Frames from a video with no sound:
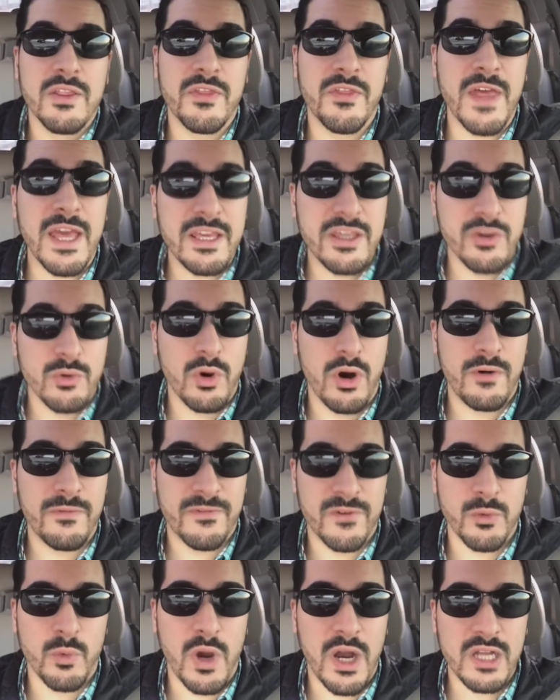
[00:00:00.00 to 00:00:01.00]
Thank you all
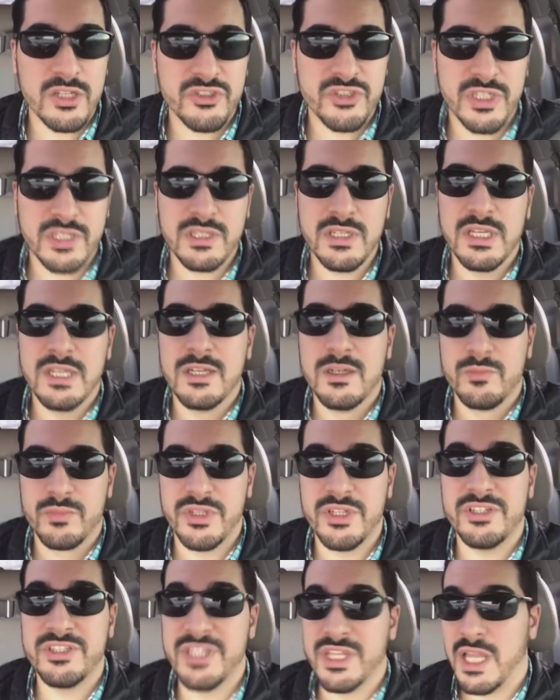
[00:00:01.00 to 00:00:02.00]
for watching.
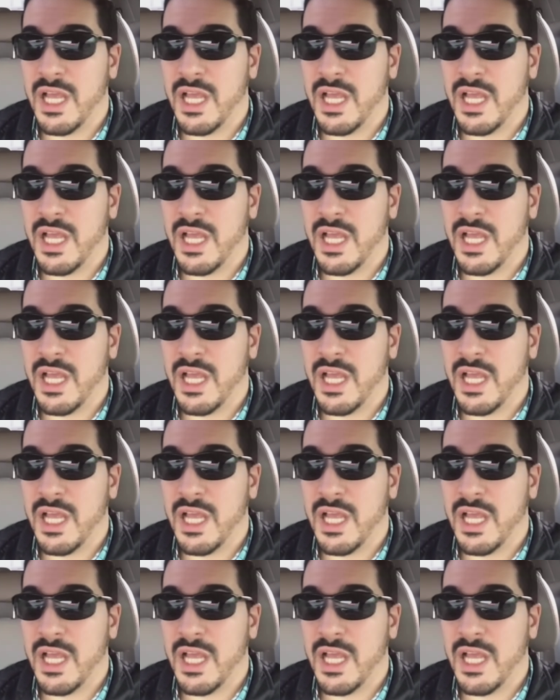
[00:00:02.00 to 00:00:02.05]
Please